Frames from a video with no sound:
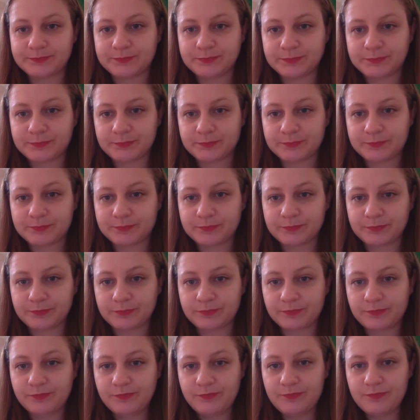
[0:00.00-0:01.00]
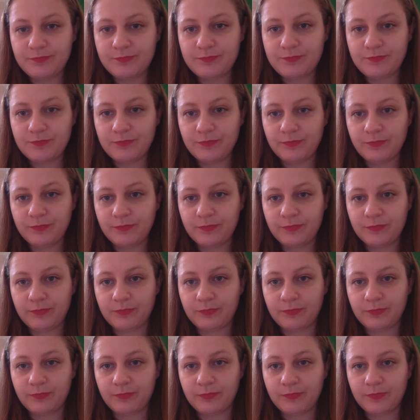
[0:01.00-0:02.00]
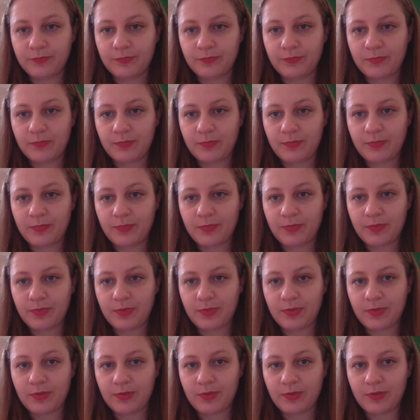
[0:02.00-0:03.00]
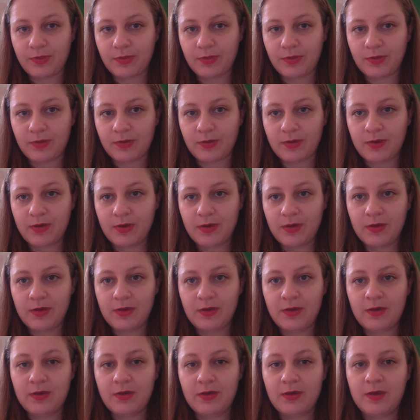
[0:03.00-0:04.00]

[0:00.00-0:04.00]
[no speech]